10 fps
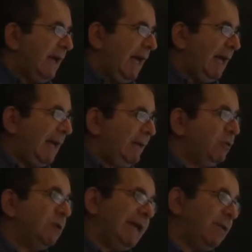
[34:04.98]

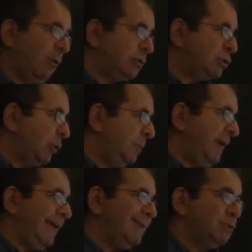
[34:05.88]
you can also
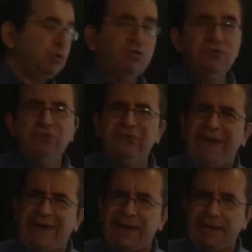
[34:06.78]
be too
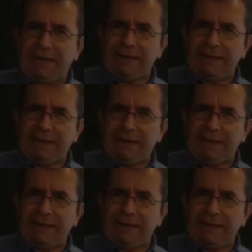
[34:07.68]
vague.